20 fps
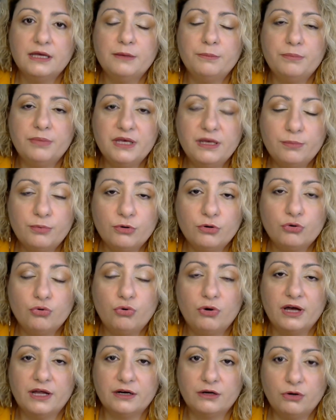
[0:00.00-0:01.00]
People who
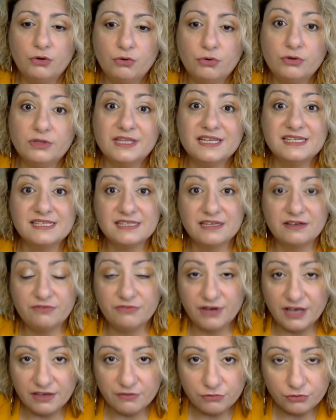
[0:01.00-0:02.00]
are called as
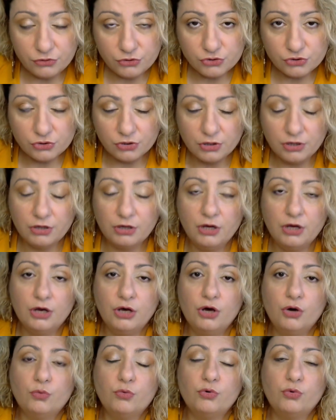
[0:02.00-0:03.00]
survivors,
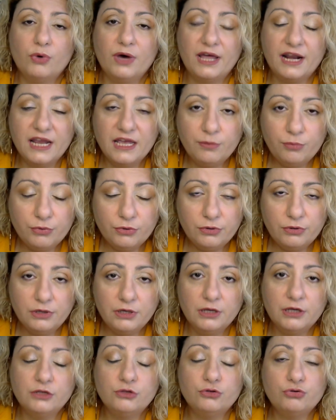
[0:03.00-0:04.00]
who were able
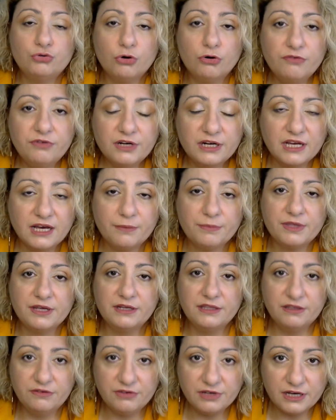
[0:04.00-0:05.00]
to overcome their
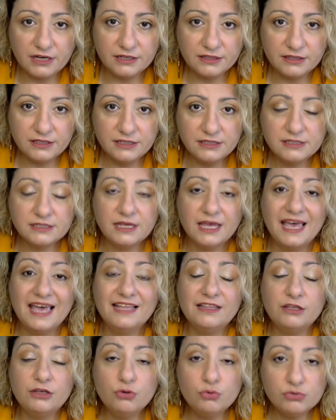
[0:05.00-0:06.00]
difficulties
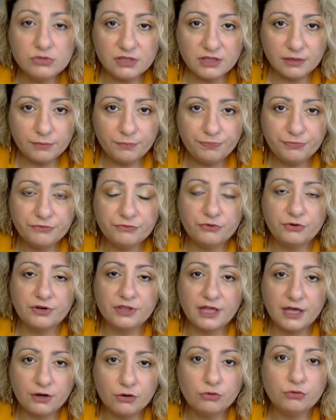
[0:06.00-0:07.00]
and use them for
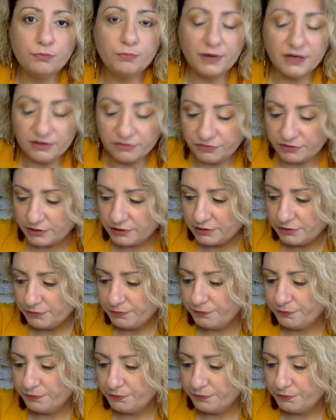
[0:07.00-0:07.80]
their own benefit.